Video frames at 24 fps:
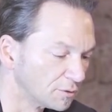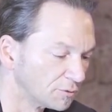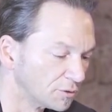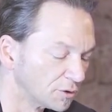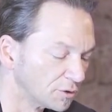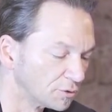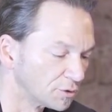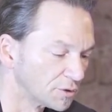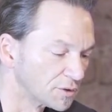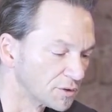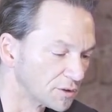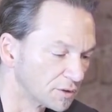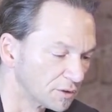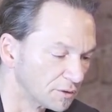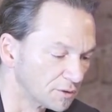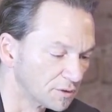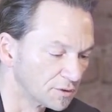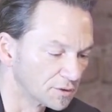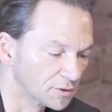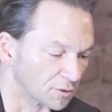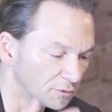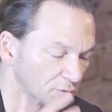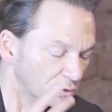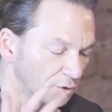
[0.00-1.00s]
If you're interested in
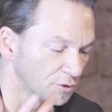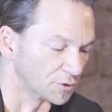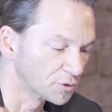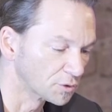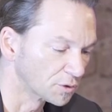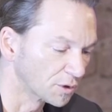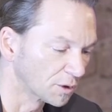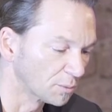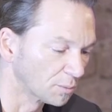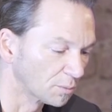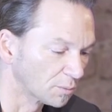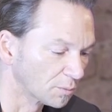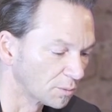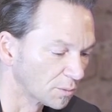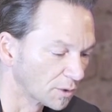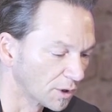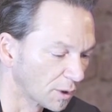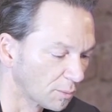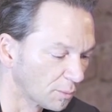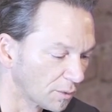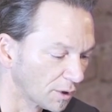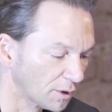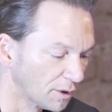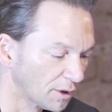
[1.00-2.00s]
this, of course, you
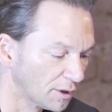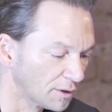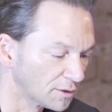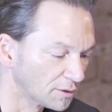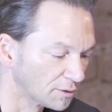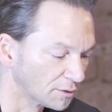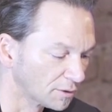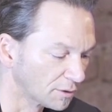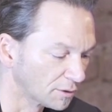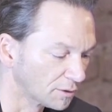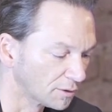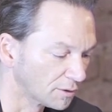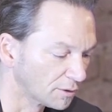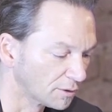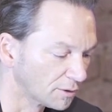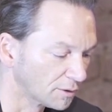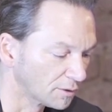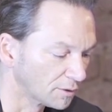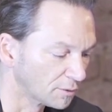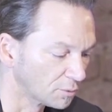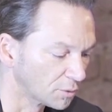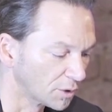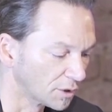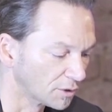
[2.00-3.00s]
come by later
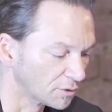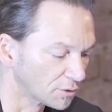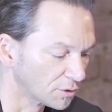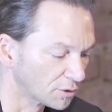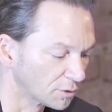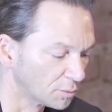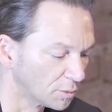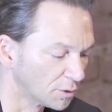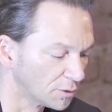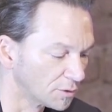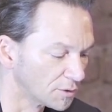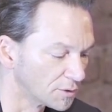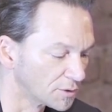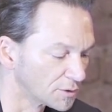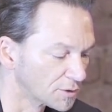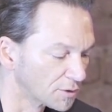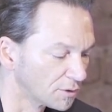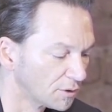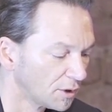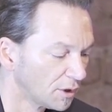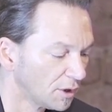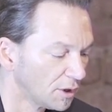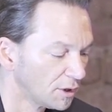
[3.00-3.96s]
and we can talk about this.